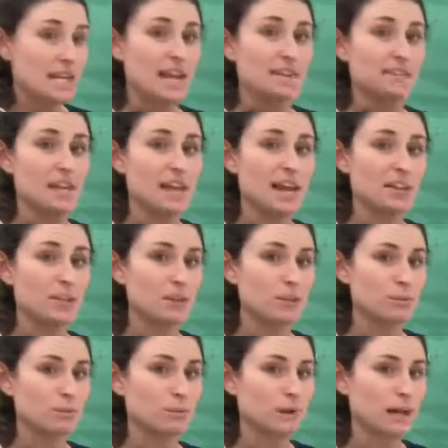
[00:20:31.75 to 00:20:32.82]

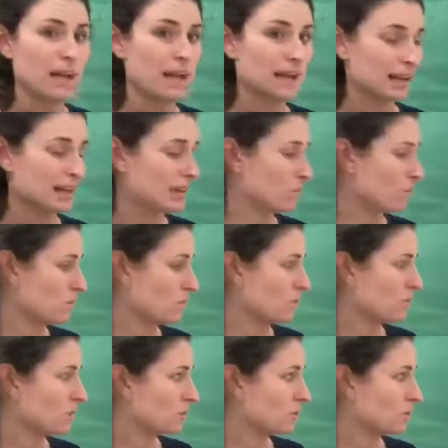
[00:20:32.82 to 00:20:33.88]
Yellow, red, and
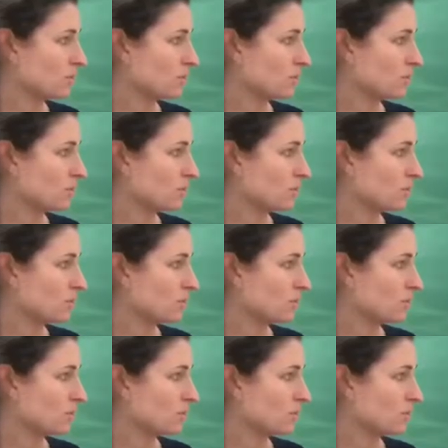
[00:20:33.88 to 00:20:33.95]
orange.